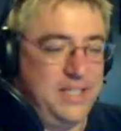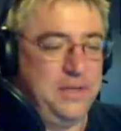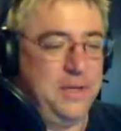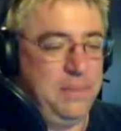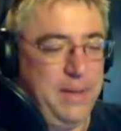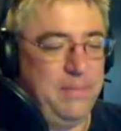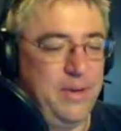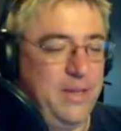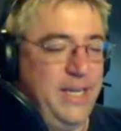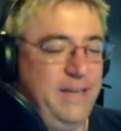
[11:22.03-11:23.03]
you could be
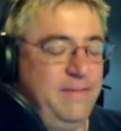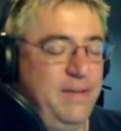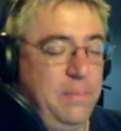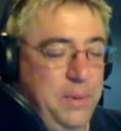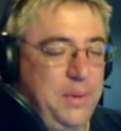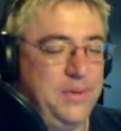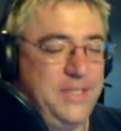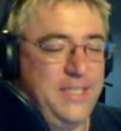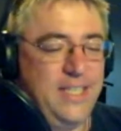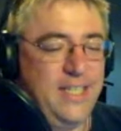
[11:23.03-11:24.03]
really
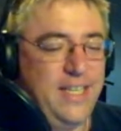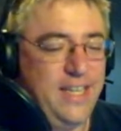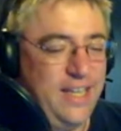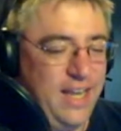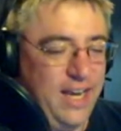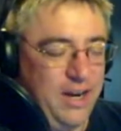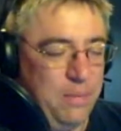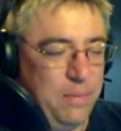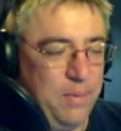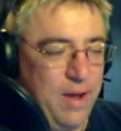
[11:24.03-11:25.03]
abused in an
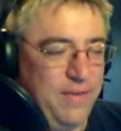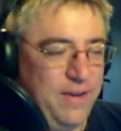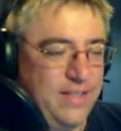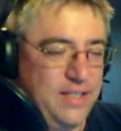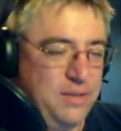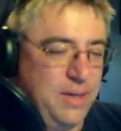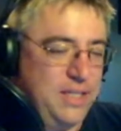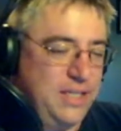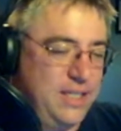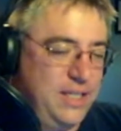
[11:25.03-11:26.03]
open Wi-Fi
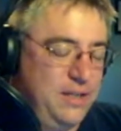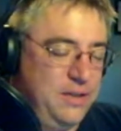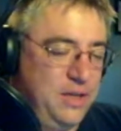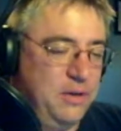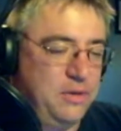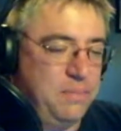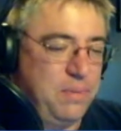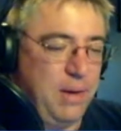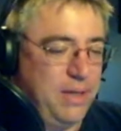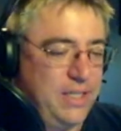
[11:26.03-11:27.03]
situation that you're
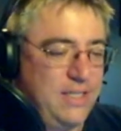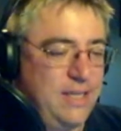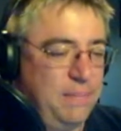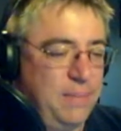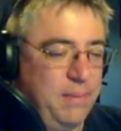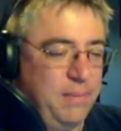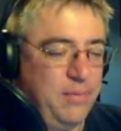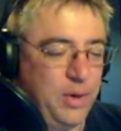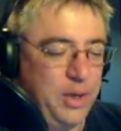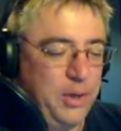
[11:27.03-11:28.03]
pretty much accepting
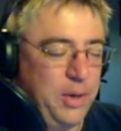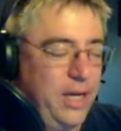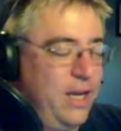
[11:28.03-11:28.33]
before you do it.